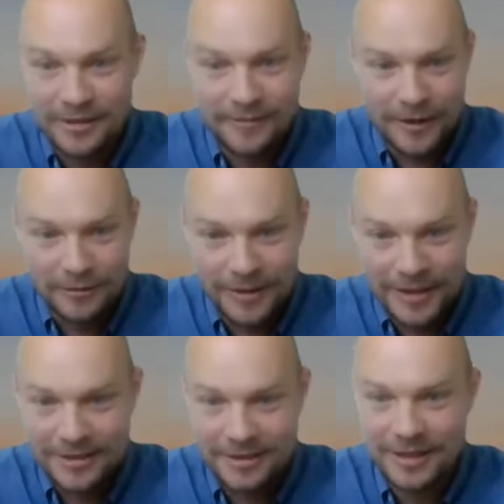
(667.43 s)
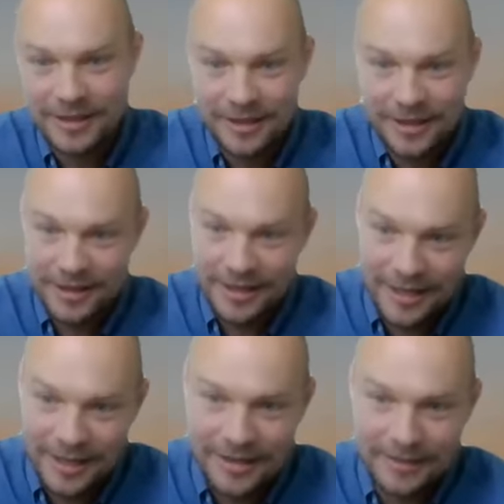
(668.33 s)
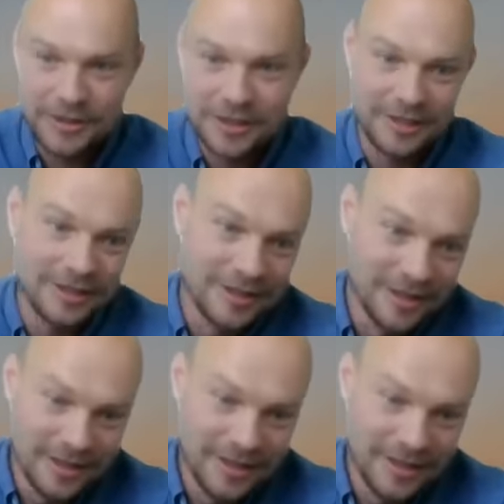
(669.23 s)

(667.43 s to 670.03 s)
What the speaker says: the flow rates, and the temperature